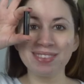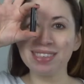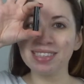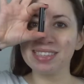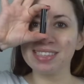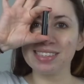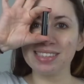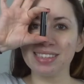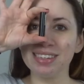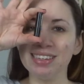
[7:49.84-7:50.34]

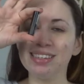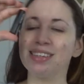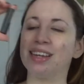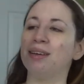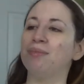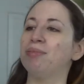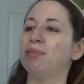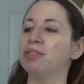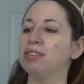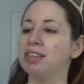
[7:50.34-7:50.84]
It's little
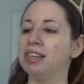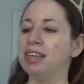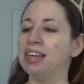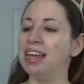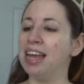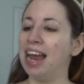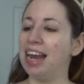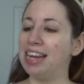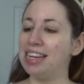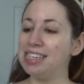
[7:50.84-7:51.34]
samples.
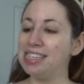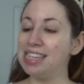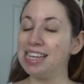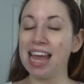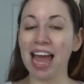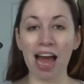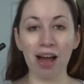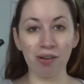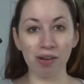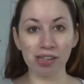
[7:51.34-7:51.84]
it is the
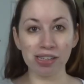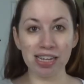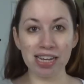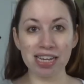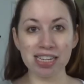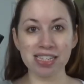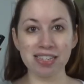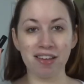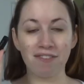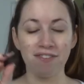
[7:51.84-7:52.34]

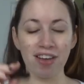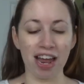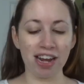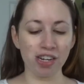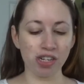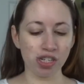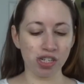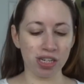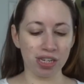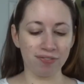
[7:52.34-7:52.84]
Hourglass
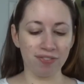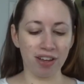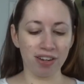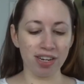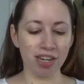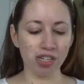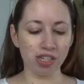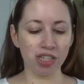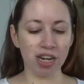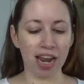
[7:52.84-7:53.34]
Vanish Stick
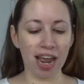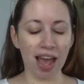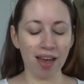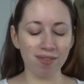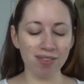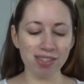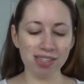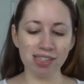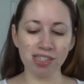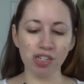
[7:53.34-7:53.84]
Foundation. I have
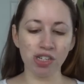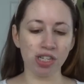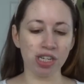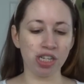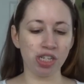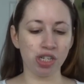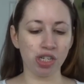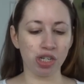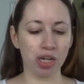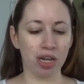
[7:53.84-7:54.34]
this in the
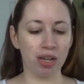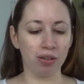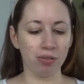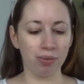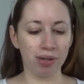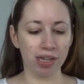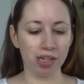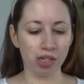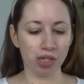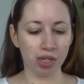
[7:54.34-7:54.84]
shade Shell,
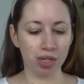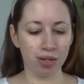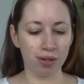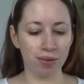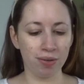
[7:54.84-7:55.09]
which